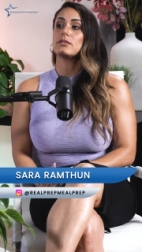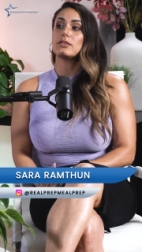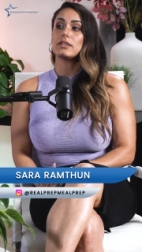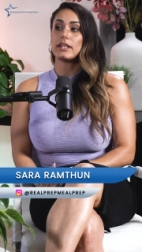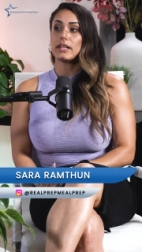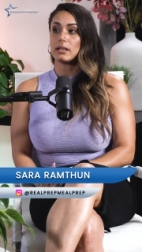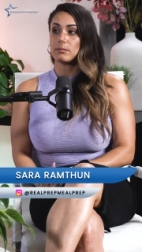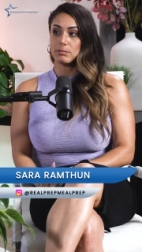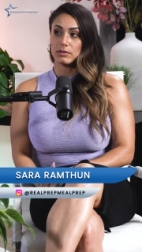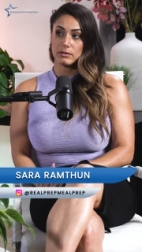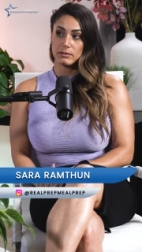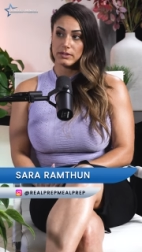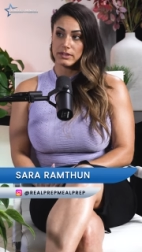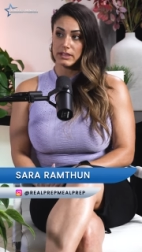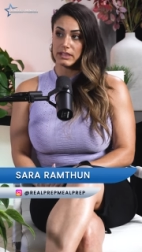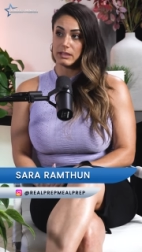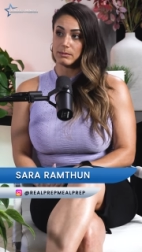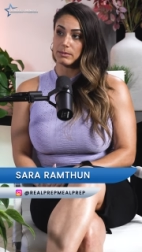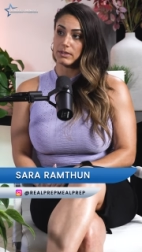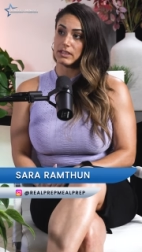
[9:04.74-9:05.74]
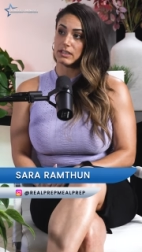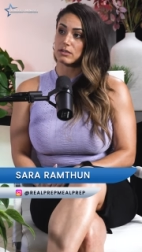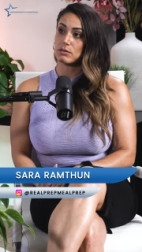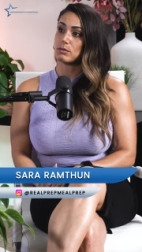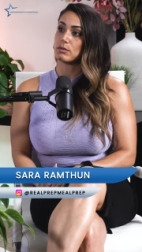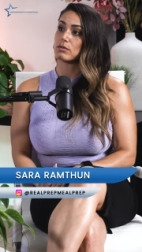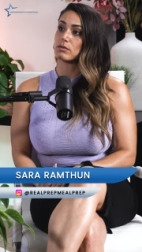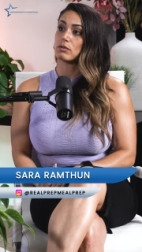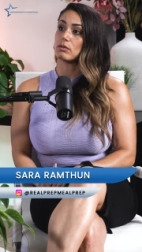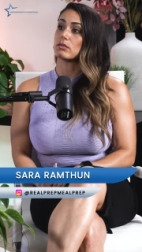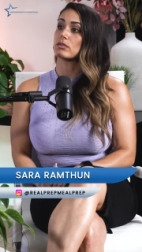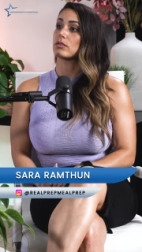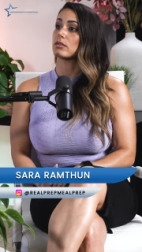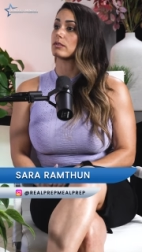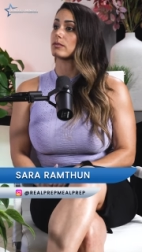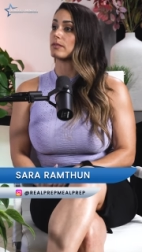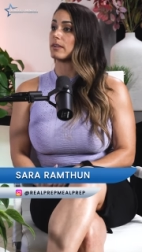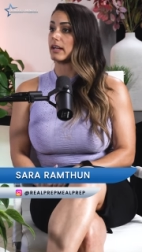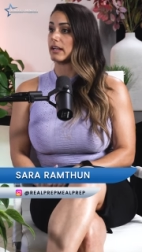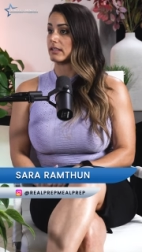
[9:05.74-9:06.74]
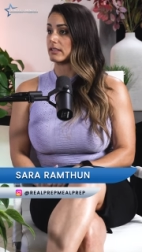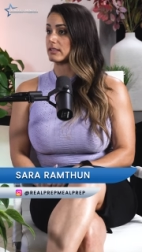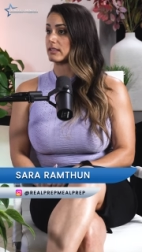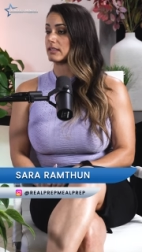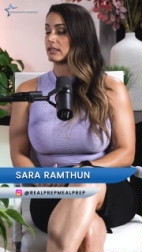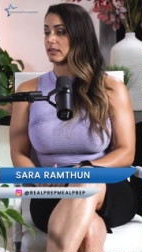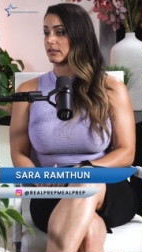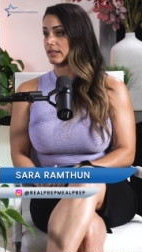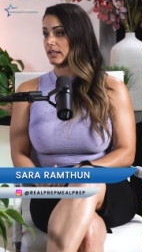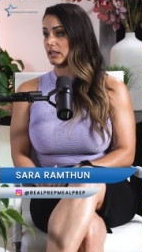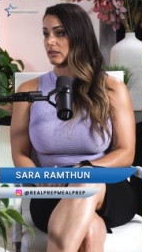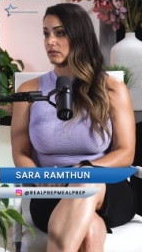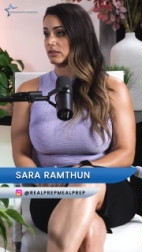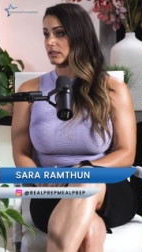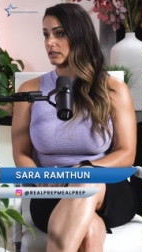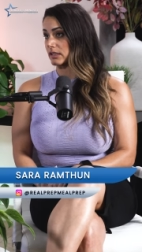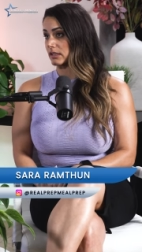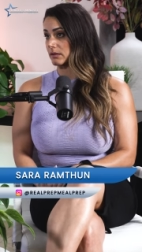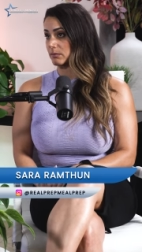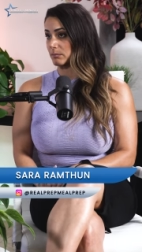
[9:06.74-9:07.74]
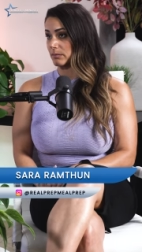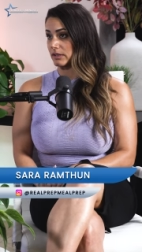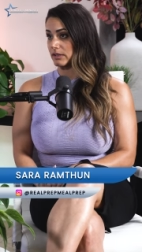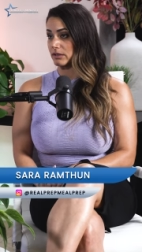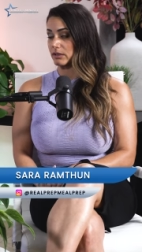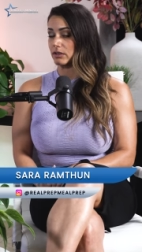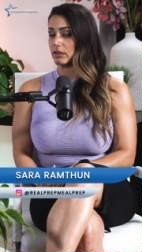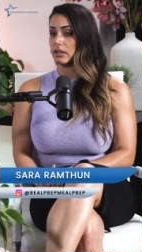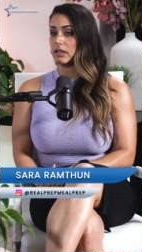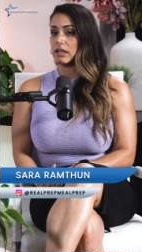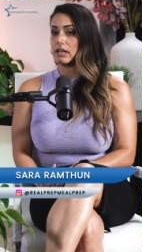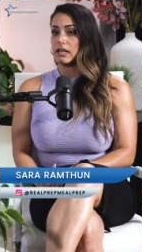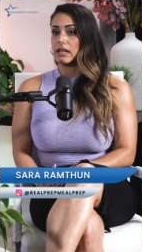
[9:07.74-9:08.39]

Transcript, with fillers: to tamper with anybody's results or fats that they're counting in a meal.